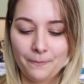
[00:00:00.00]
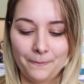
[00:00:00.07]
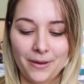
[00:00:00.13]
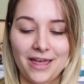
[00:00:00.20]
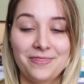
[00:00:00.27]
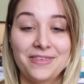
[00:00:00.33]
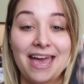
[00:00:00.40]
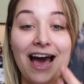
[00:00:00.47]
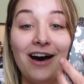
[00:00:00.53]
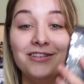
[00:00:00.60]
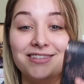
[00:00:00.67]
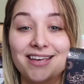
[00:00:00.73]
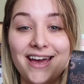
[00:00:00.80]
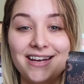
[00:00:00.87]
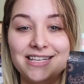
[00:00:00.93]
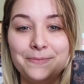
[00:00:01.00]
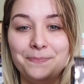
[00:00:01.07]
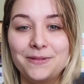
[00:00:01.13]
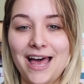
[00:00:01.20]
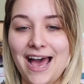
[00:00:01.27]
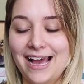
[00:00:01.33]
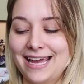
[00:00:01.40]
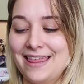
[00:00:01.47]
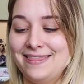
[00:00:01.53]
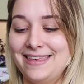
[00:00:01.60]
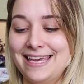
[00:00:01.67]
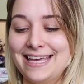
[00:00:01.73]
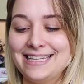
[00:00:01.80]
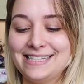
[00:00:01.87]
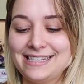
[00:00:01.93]
But the outside is black and
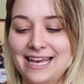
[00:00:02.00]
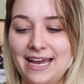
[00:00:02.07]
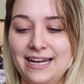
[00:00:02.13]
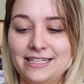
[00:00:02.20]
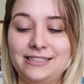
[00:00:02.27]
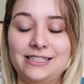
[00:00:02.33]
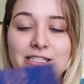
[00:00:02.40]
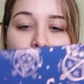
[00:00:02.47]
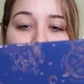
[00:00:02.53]
the inside is this